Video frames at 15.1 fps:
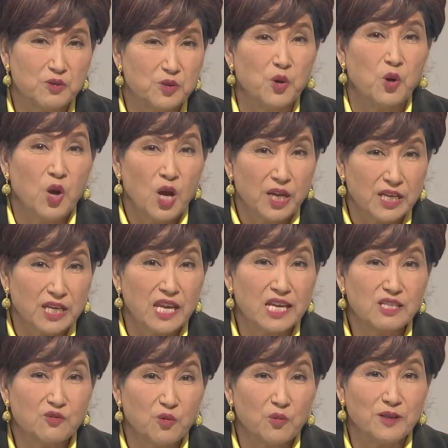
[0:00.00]
So
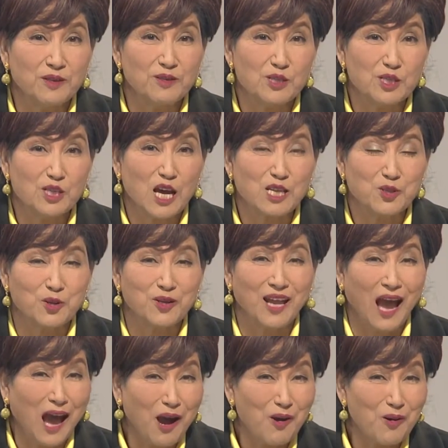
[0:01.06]
next we will discuss on
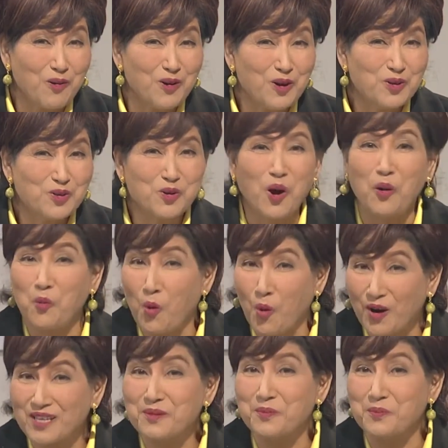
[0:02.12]
how to
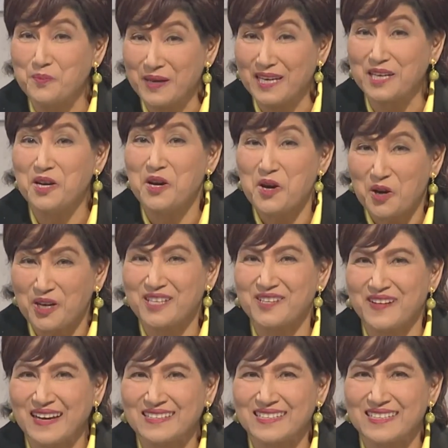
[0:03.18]
avoid being
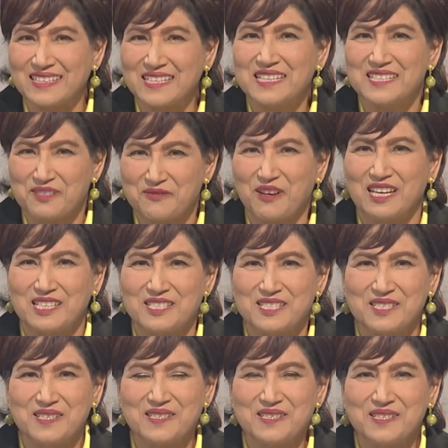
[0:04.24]
contracted
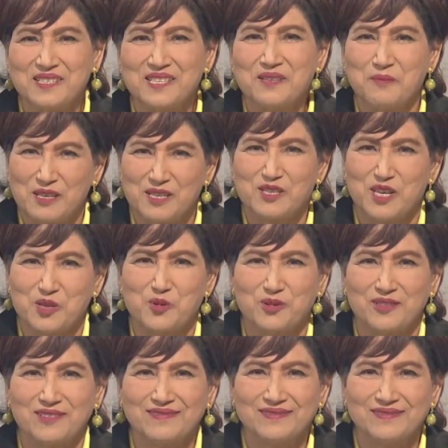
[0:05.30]
syphilis. Please stay tuned.